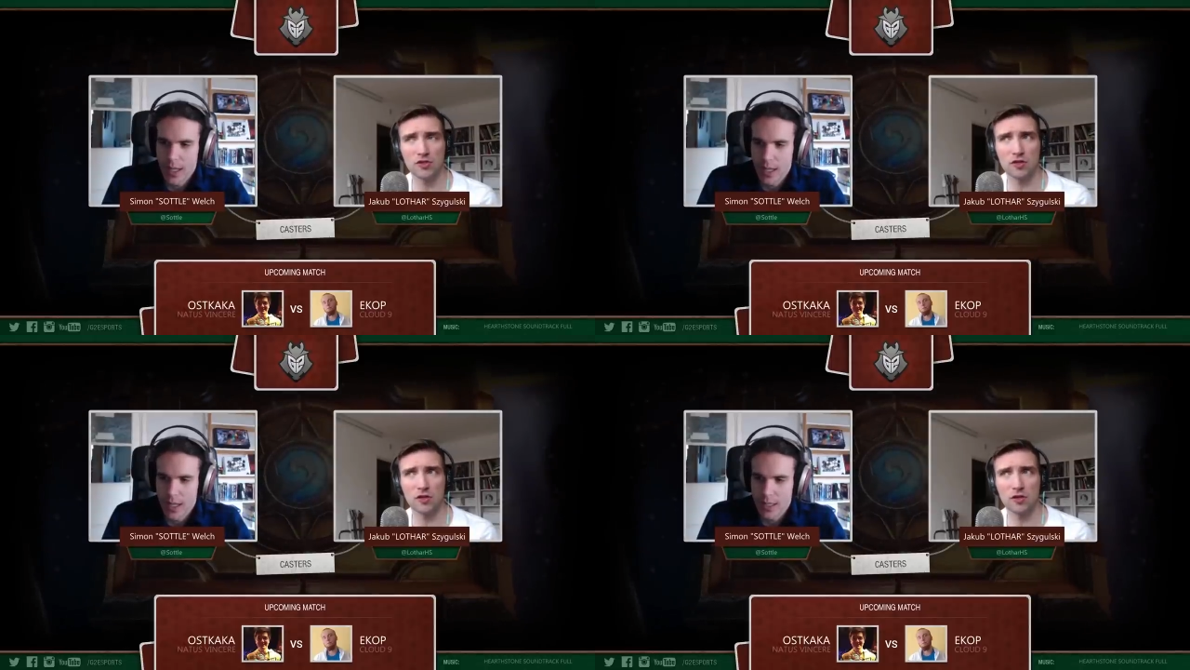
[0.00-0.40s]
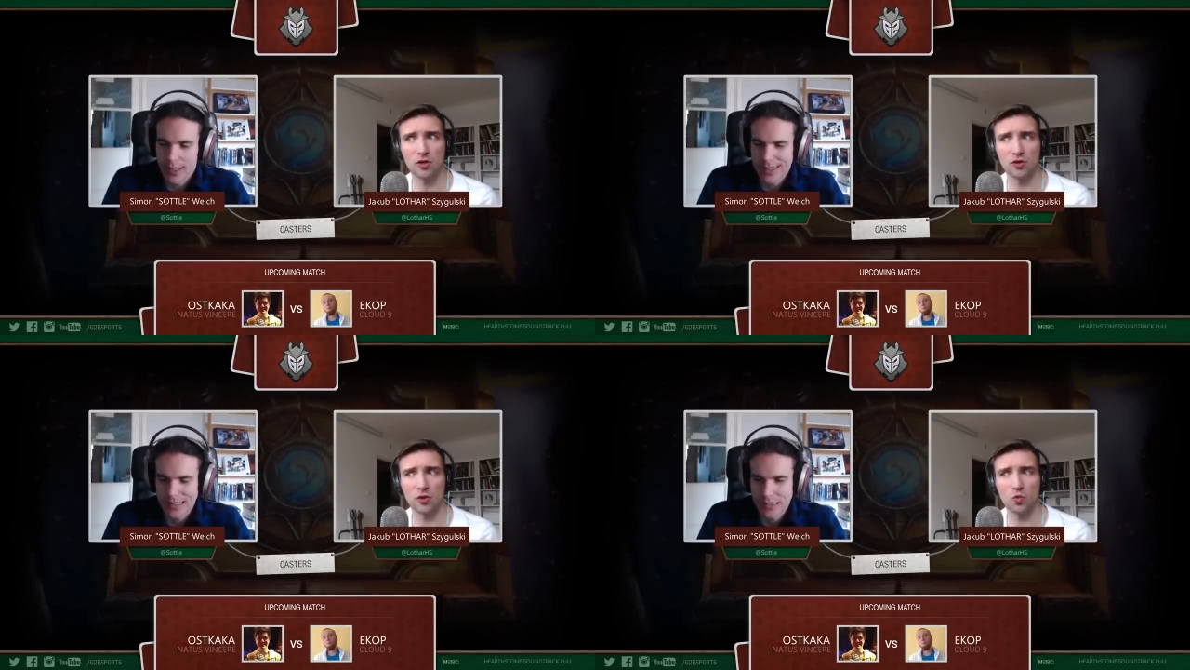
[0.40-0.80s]
Speaker 1: Because uh,
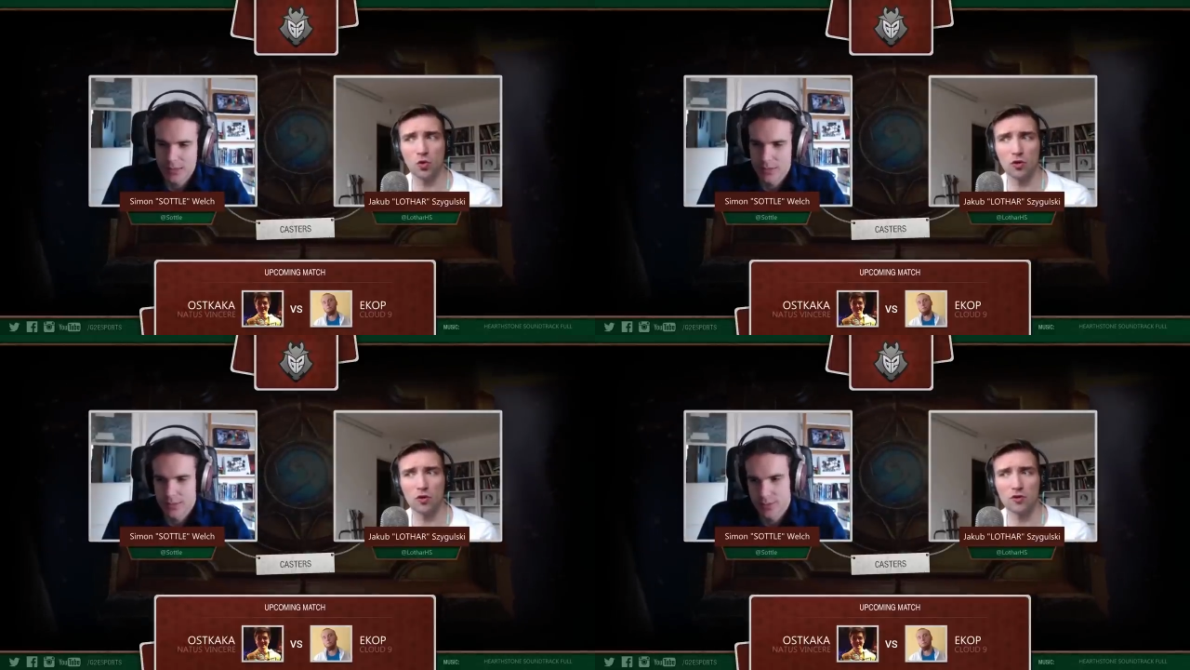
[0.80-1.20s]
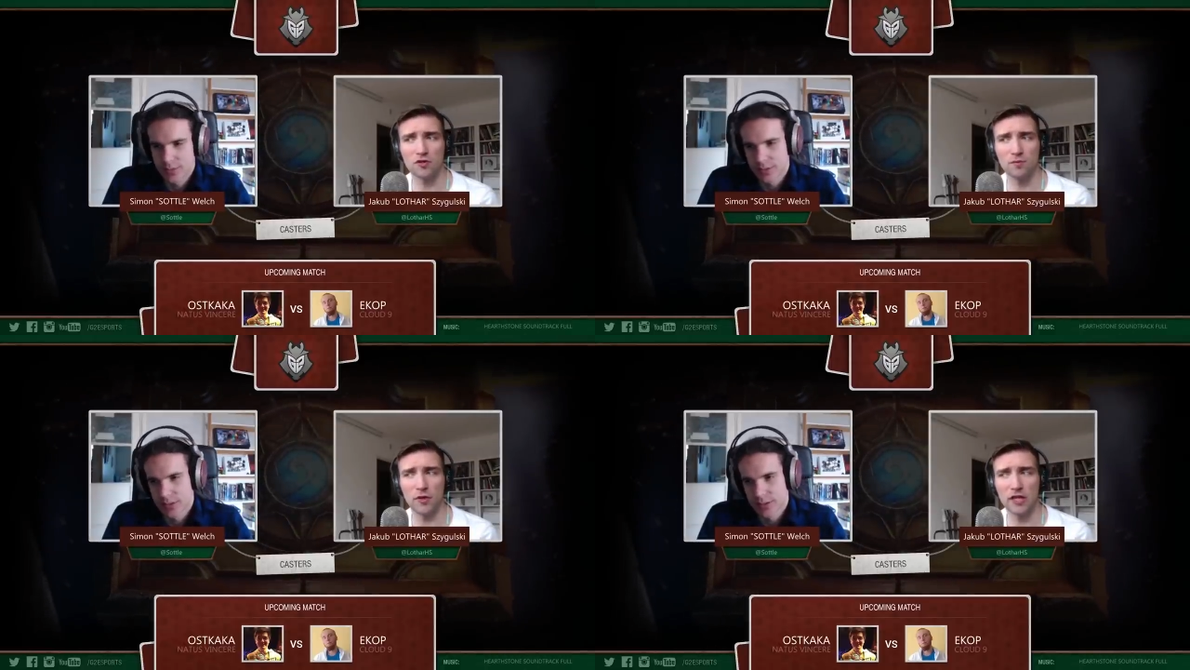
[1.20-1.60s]
uh, other
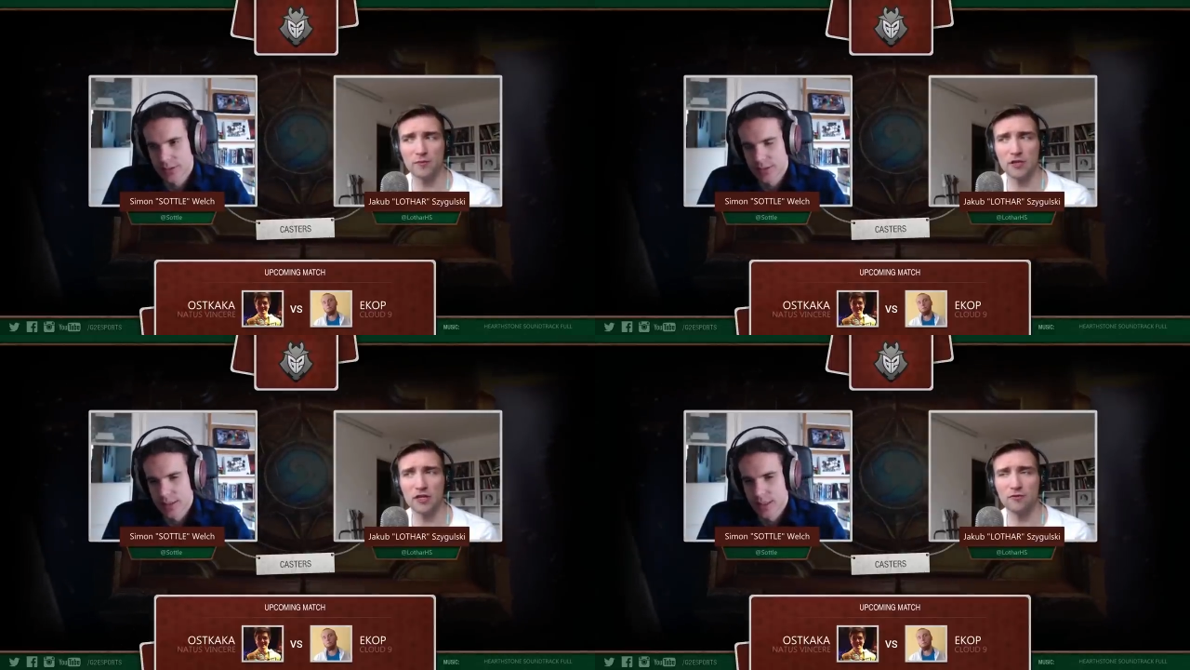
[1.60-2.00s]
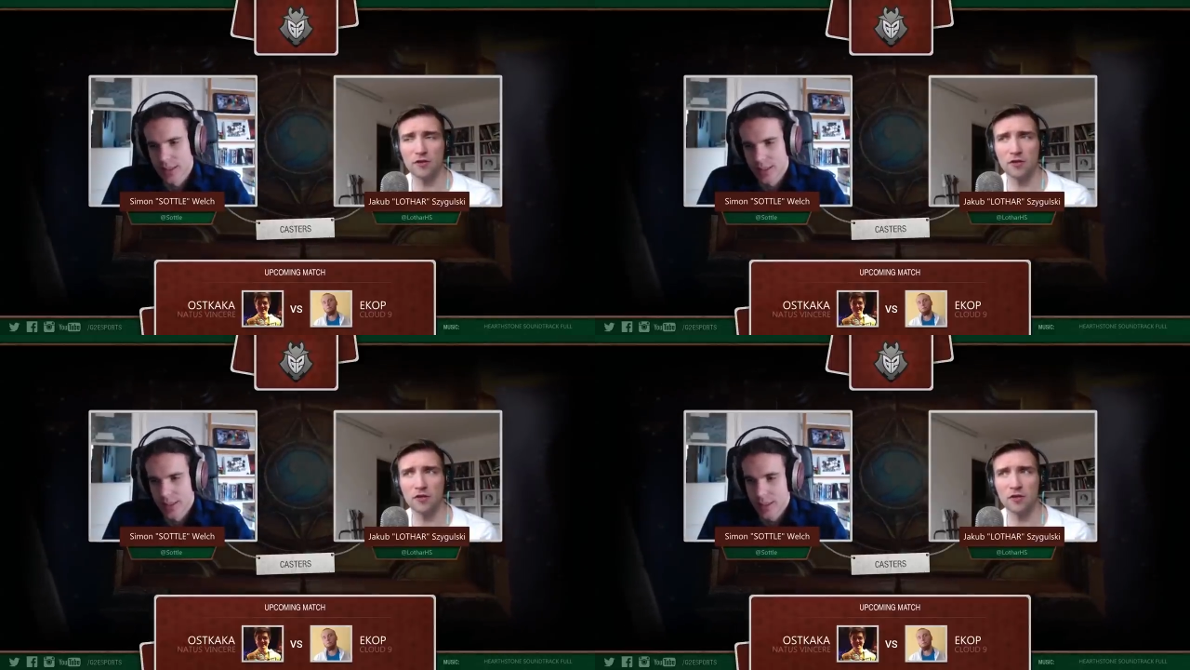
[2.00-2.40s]
Warlocks might be
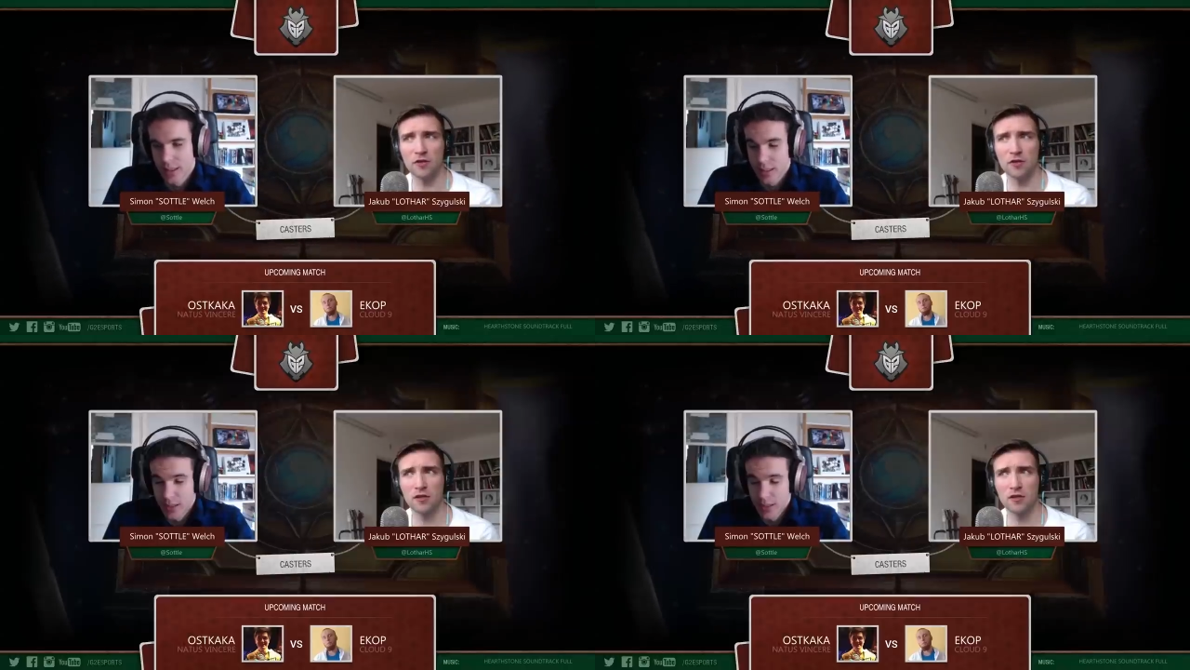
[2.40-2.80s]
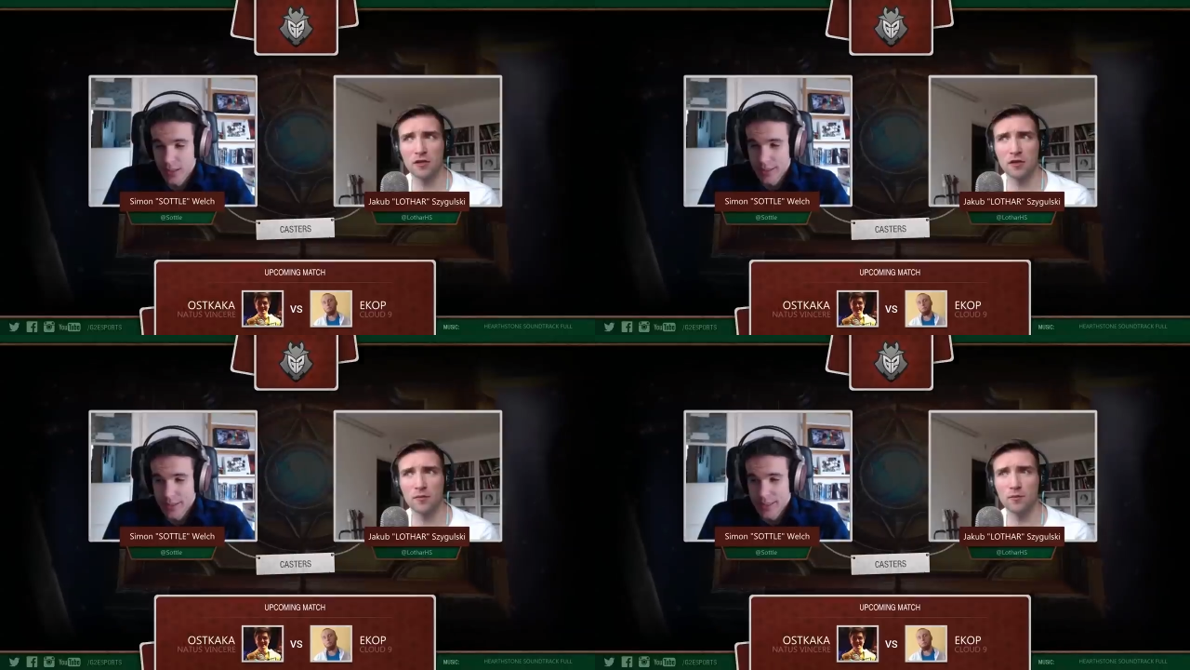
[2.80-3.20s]
even
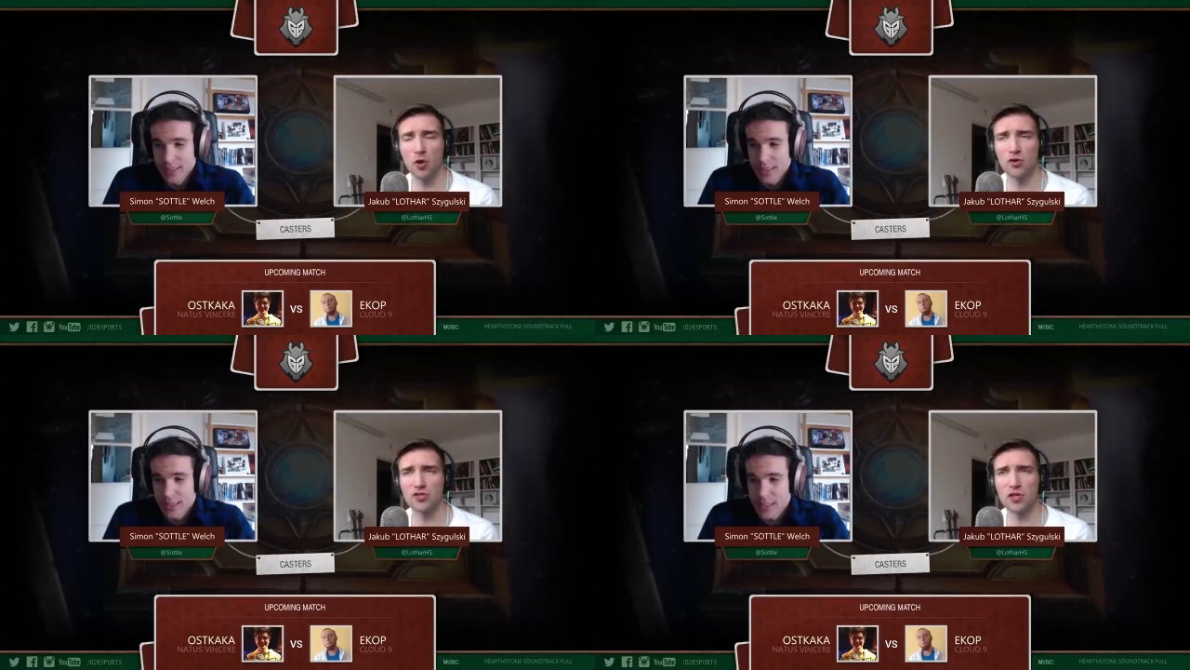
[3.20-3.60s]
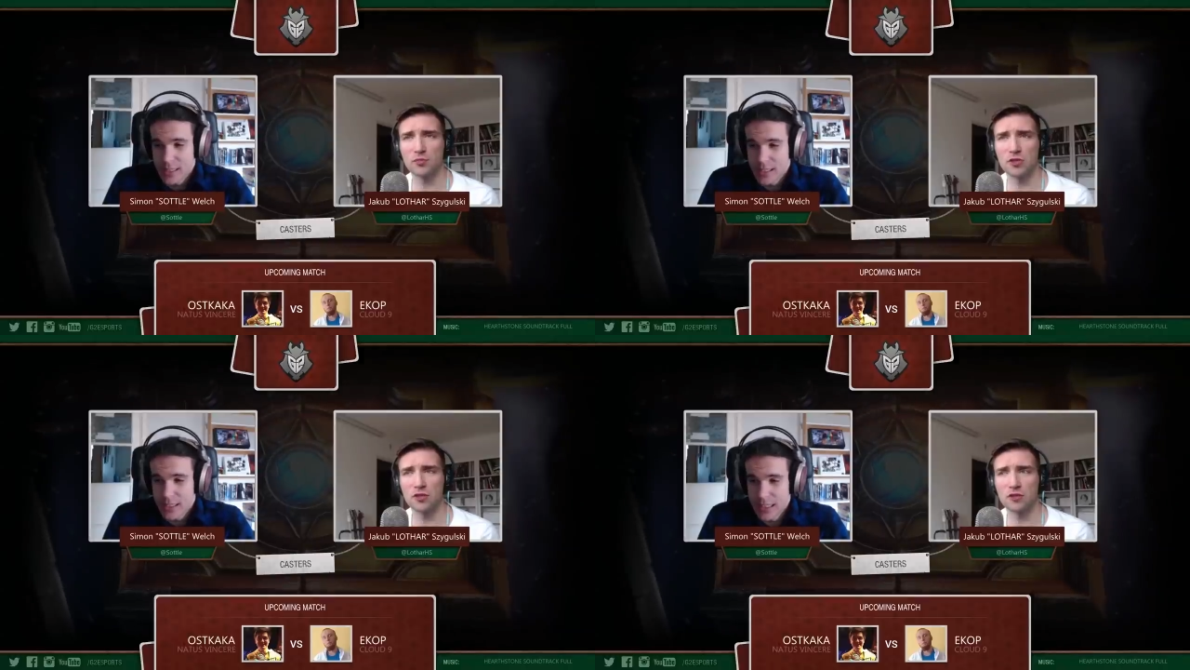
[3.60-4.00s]
more
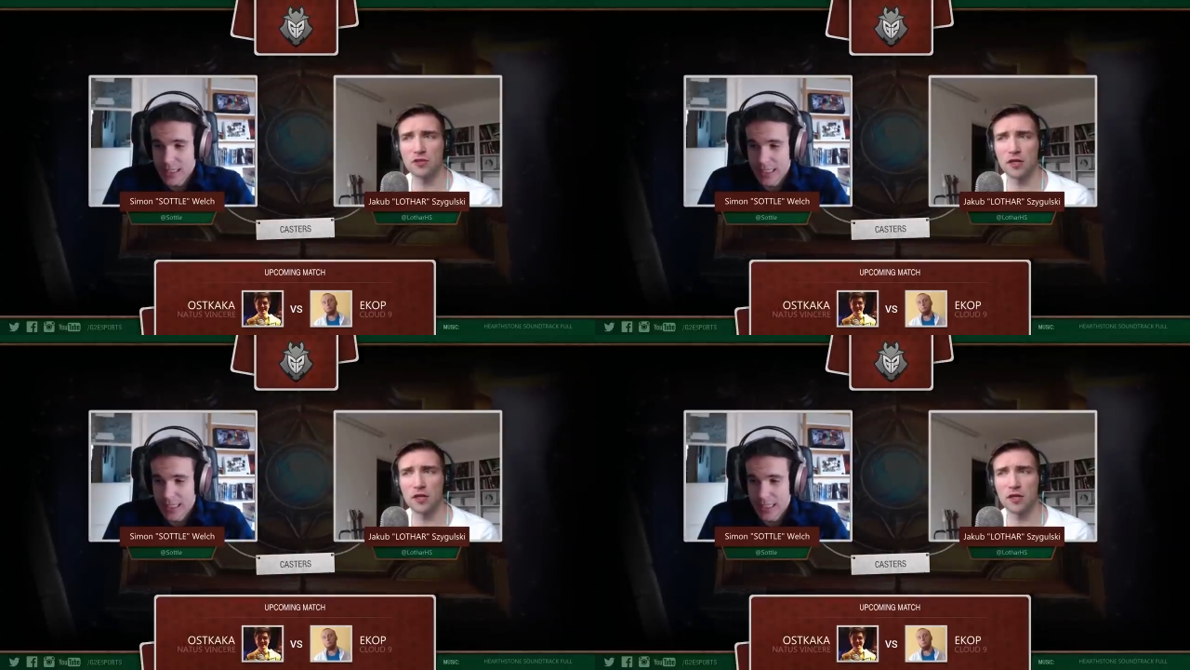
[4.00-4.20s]
sub...